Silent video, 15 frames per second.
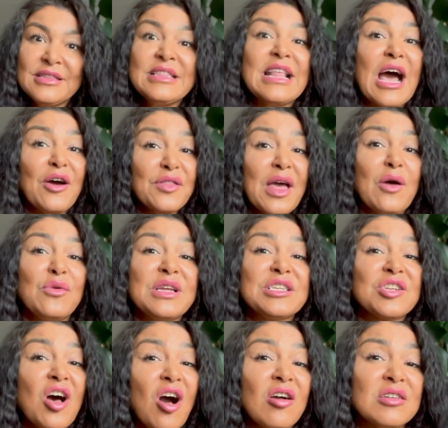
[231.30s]
Now that we
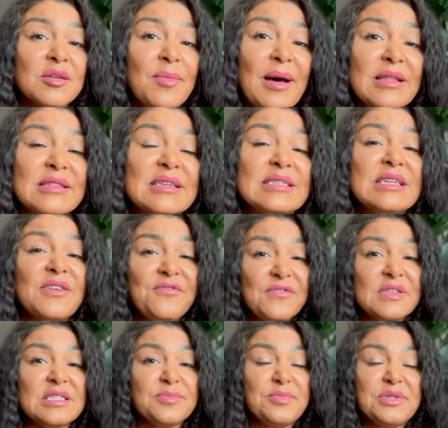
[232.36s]
talked about the
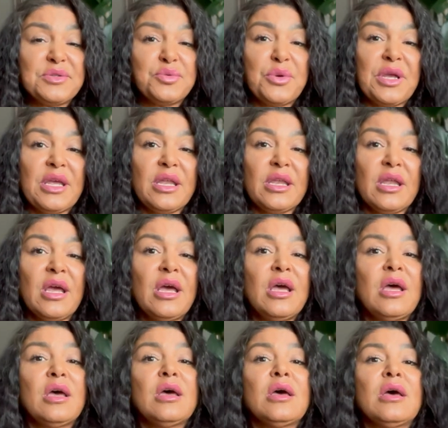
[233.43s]
difference between
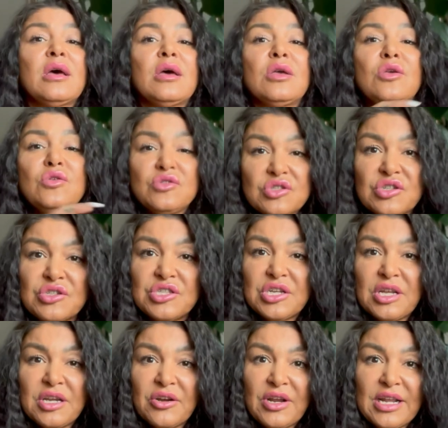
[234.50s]

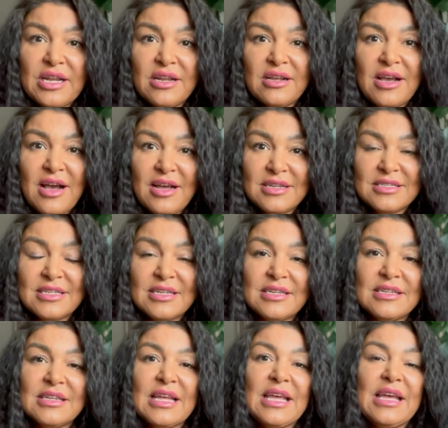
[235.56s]
user-generated
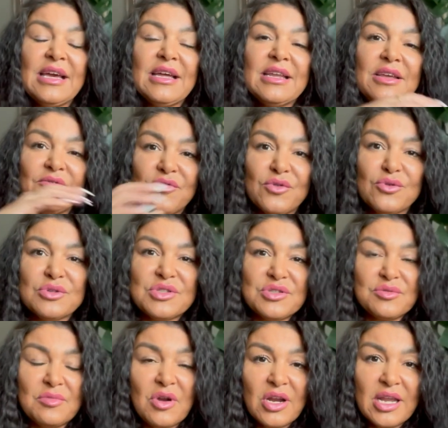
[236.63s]
content and
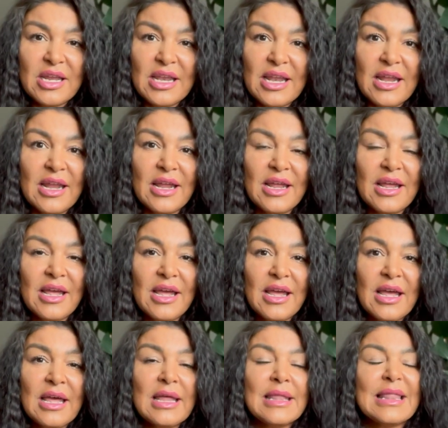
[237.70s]
influencer marketing,
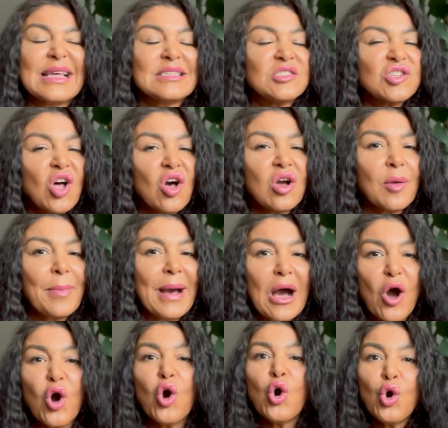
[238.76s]
let's talk about
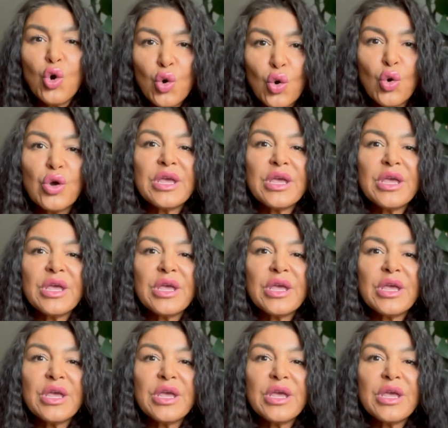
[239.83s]
who